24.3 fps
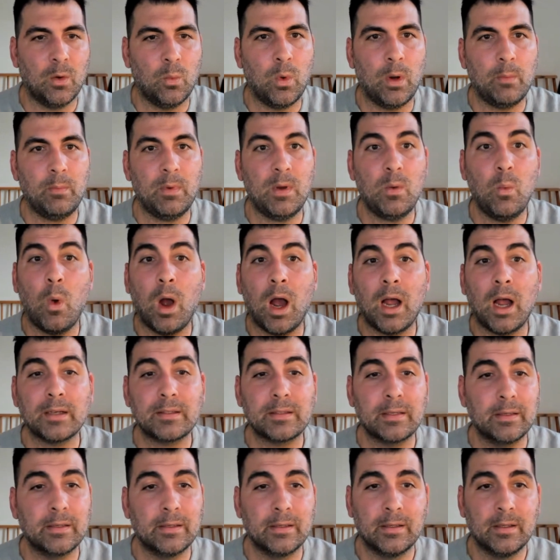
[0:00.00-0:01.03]
we
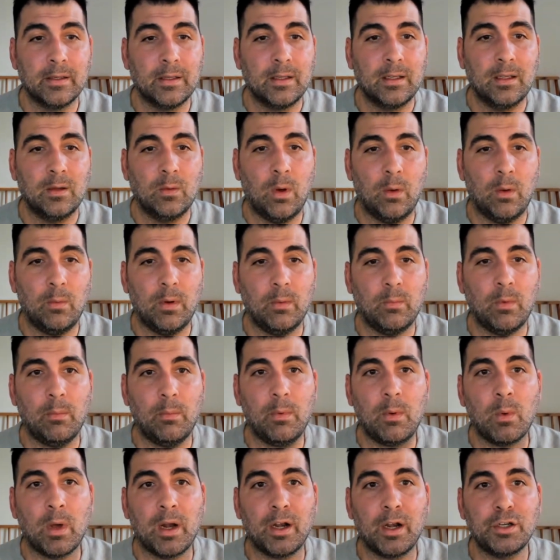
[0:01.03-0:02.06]
want, what we
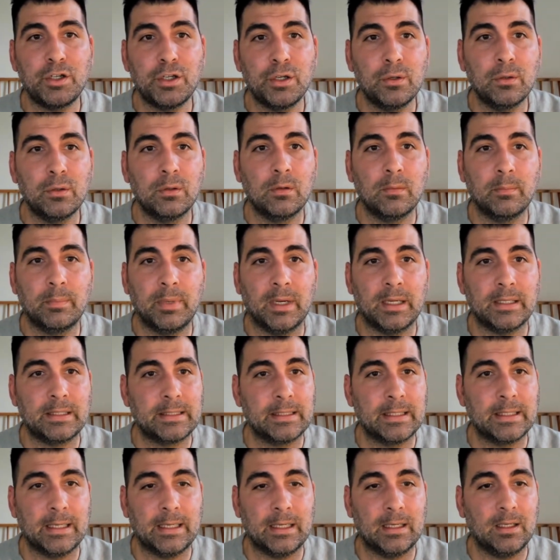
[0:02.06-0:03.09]
want to do. But
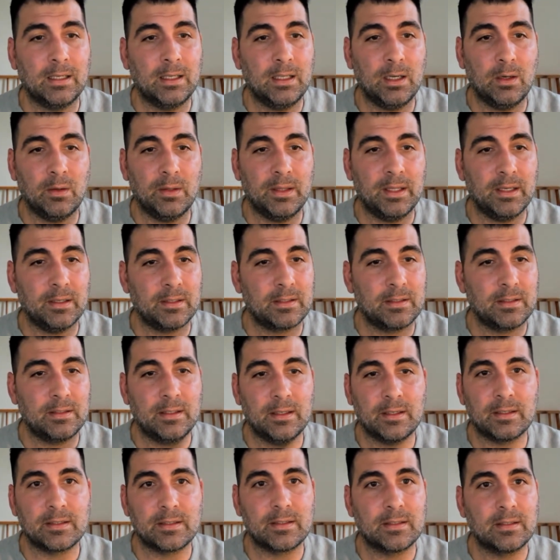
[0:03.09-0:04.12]
there's
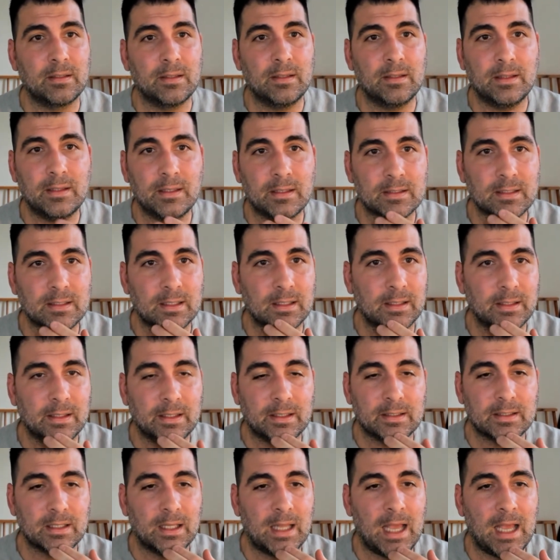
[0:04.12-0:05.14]

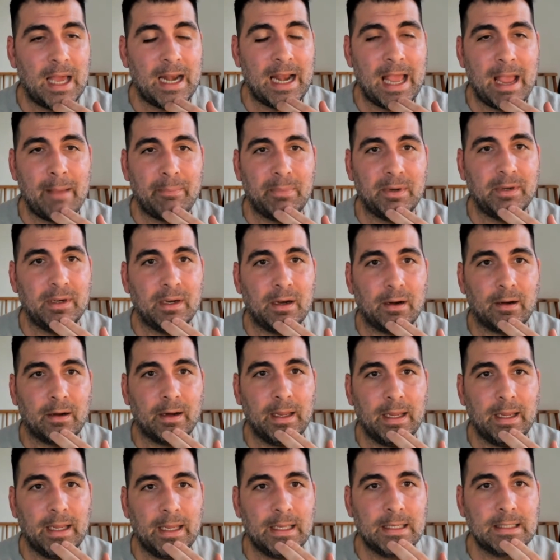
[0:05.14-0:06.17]
a lot happening here,
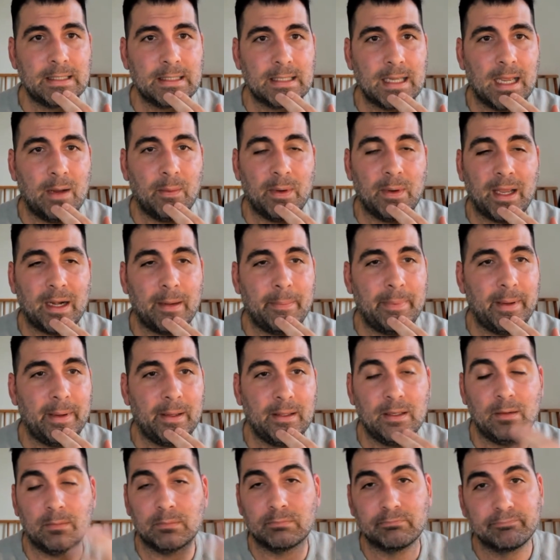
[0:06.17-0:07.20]
and we got to
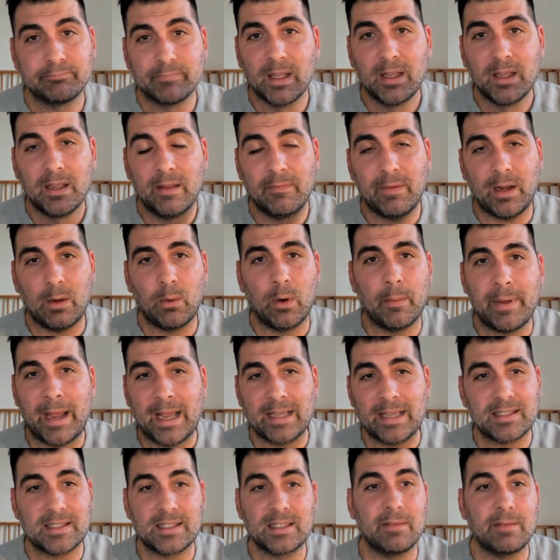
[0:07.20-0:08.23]
if anyone
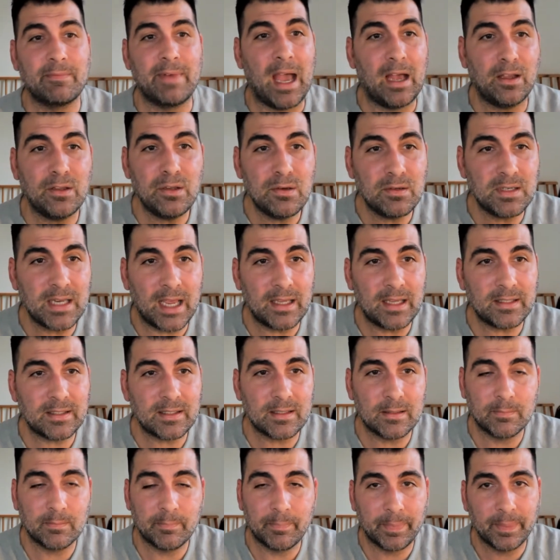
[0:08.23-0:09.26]
passes the value test,
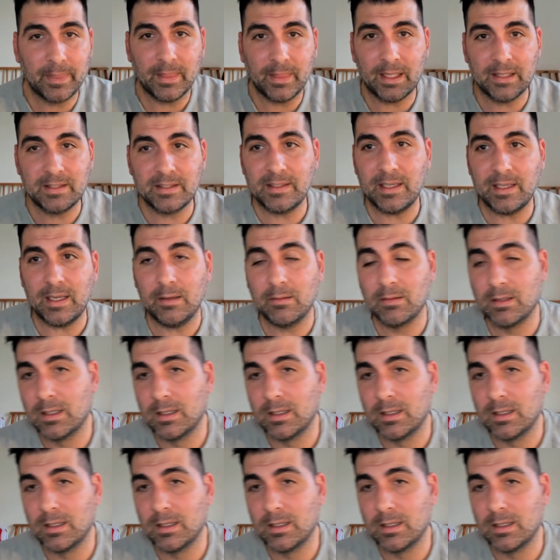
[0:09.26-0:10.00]
let's see.